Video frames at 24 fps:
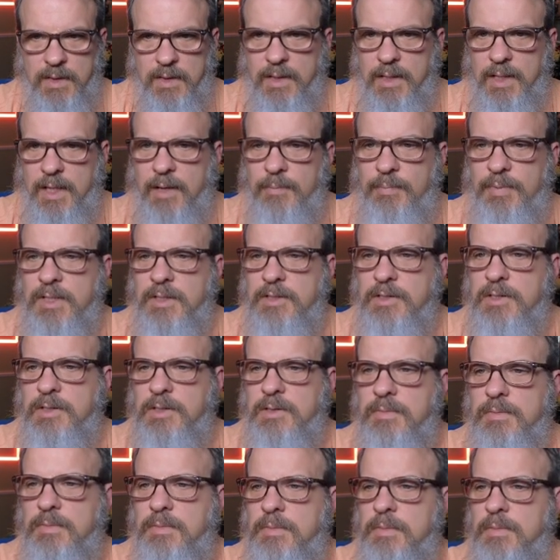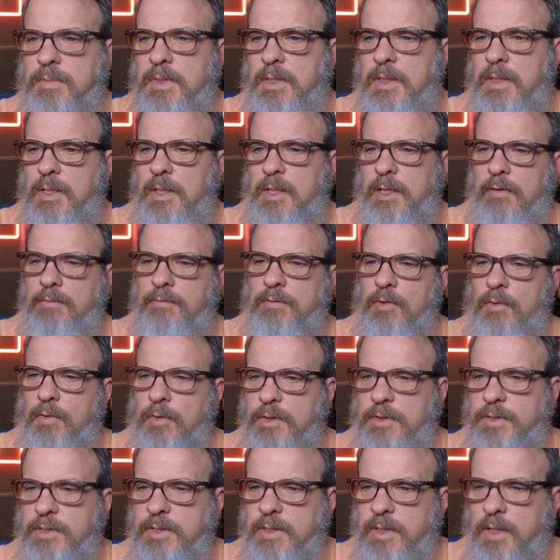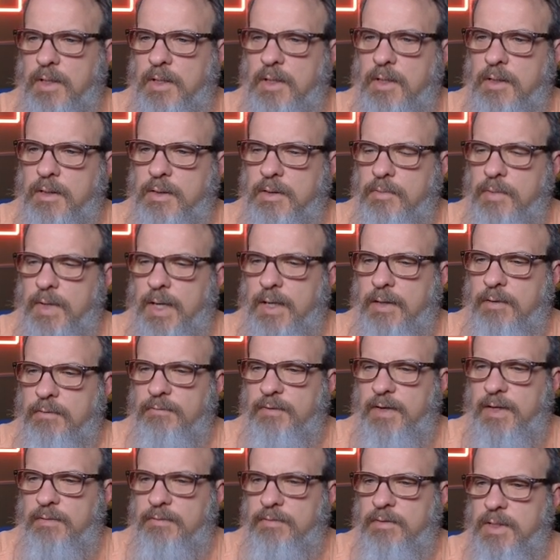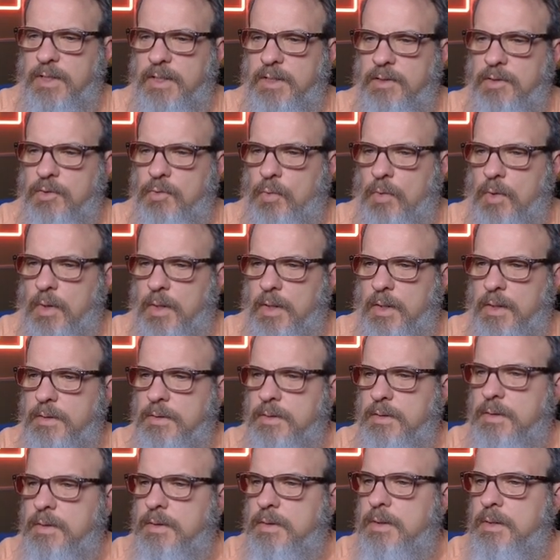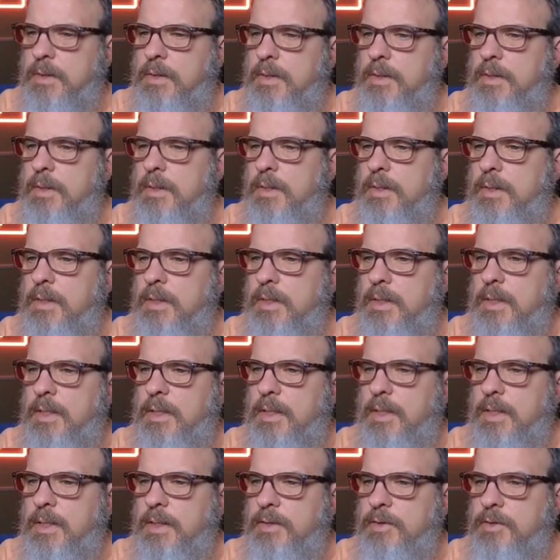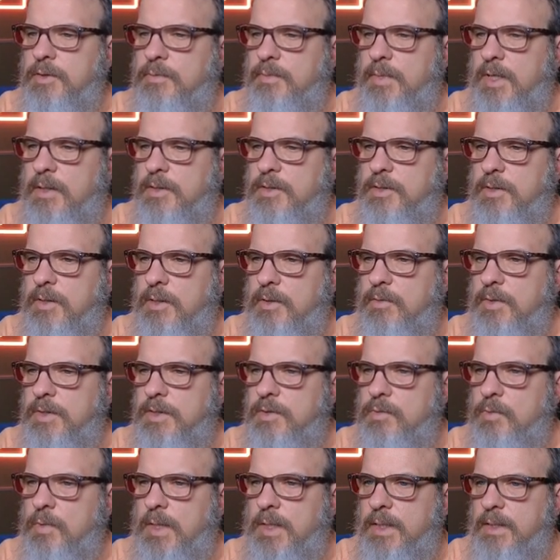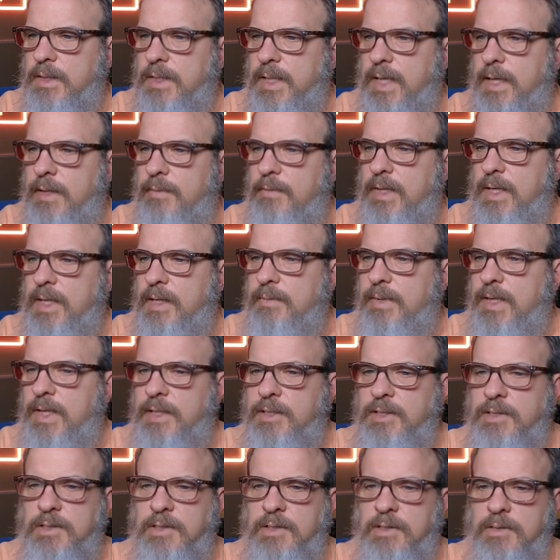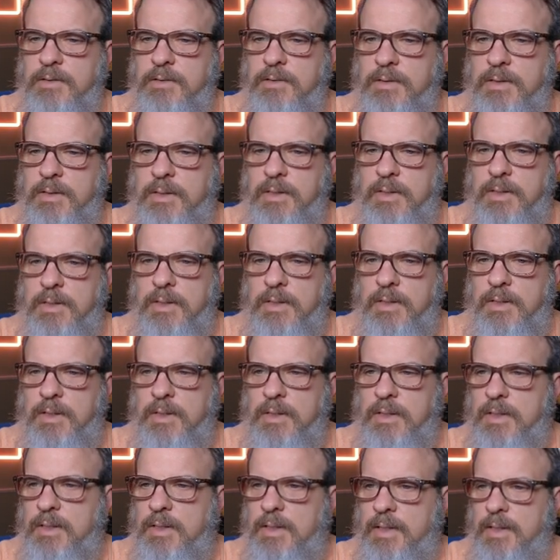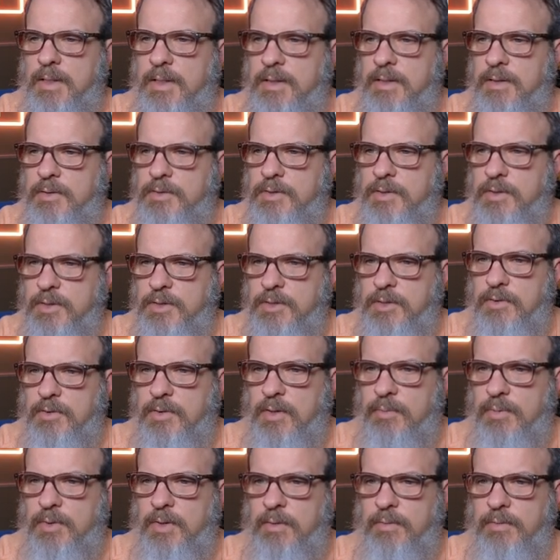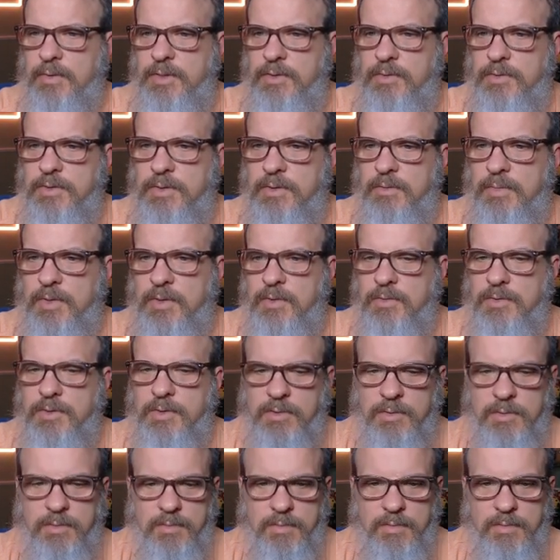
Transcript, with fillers: Epics. Of course, the all-around favorite, Quora. I use Marisol once in a while in high mana matches. Those are the two I probably use the most.